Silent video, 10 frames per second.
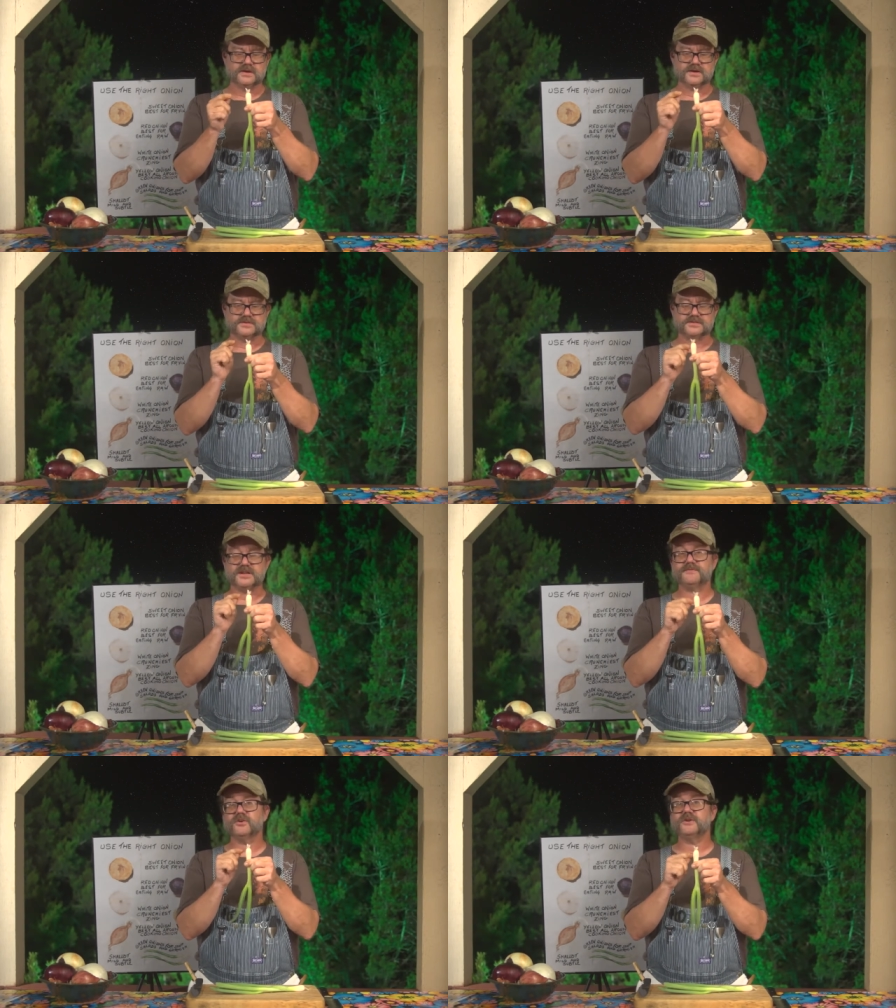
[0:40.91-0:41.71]
because it's
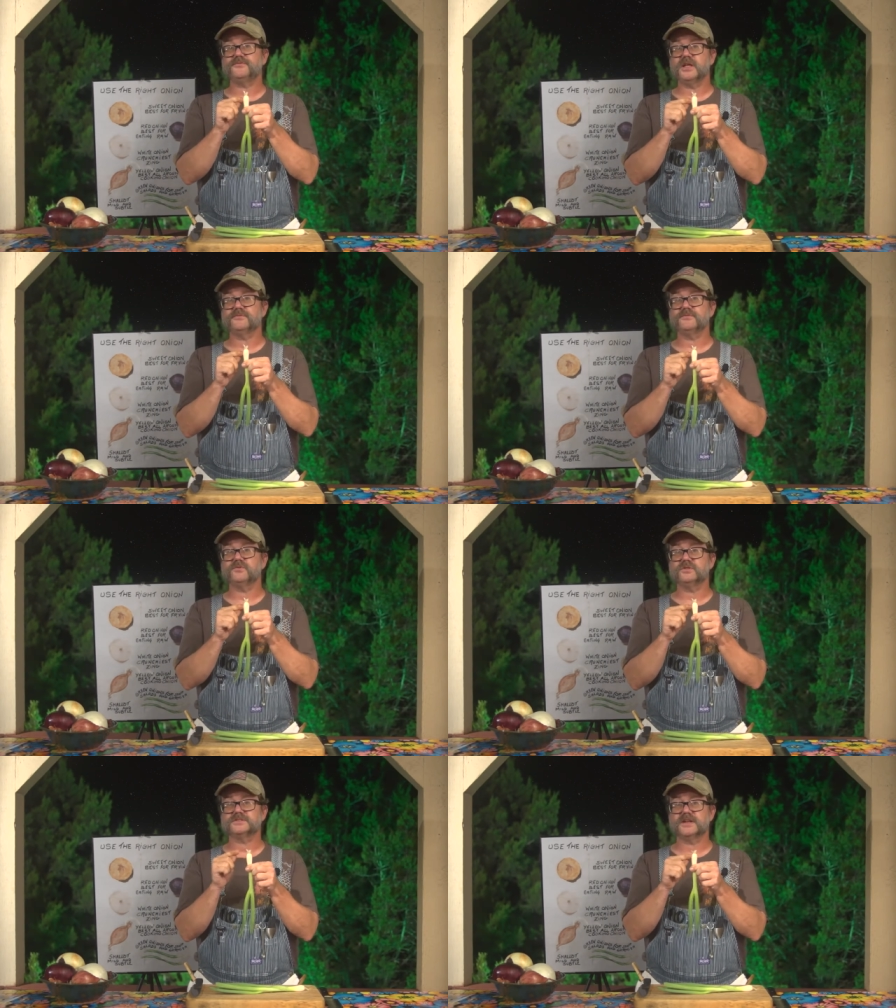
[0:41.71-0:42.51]
not very
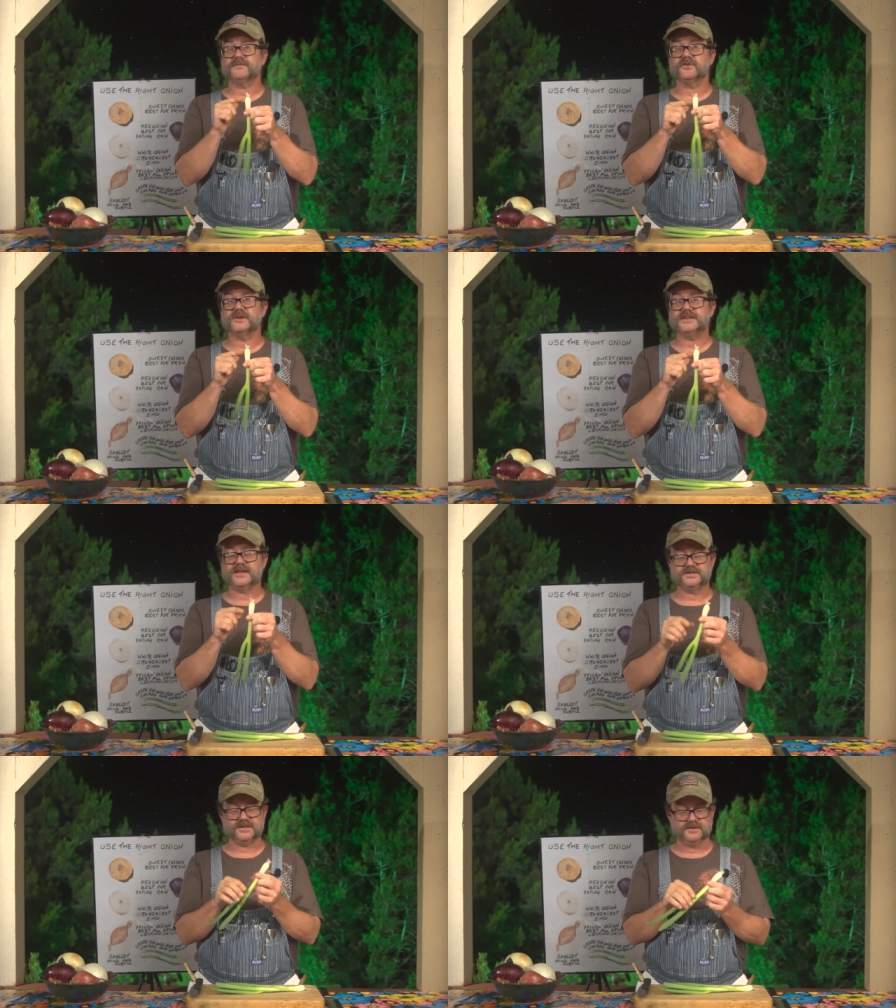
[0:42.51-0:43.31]
flavorful, it's not very
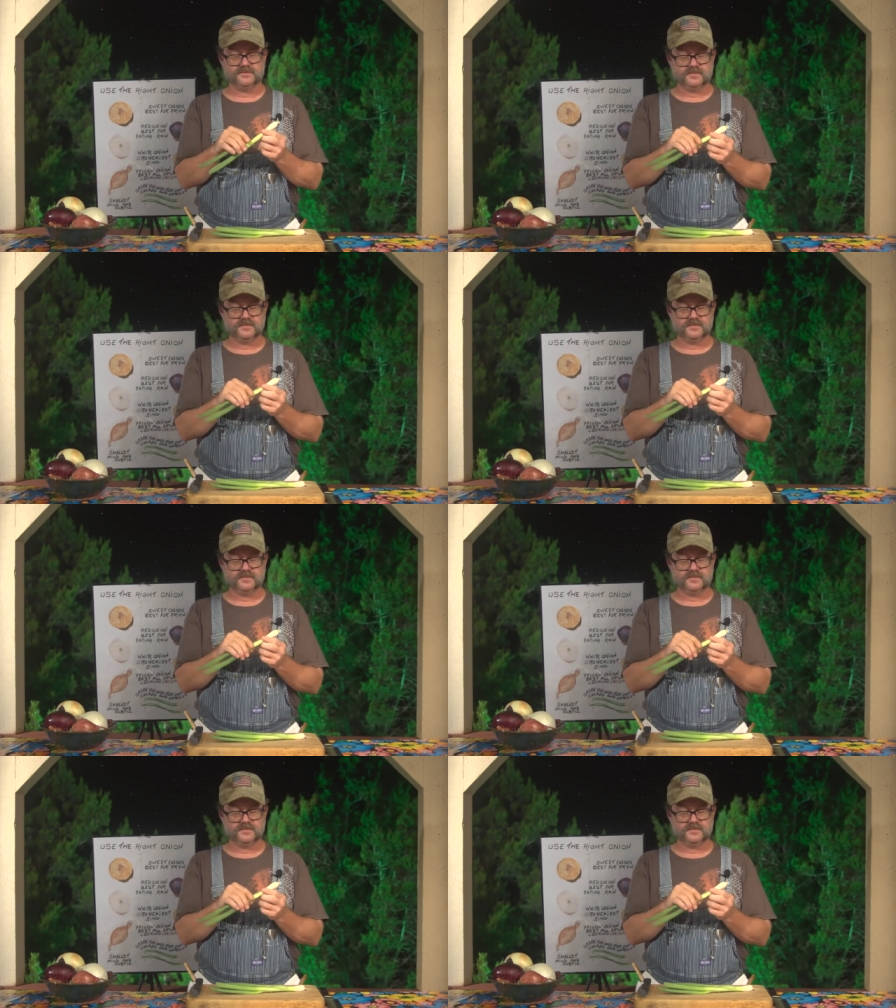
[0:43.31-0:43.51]
tasty.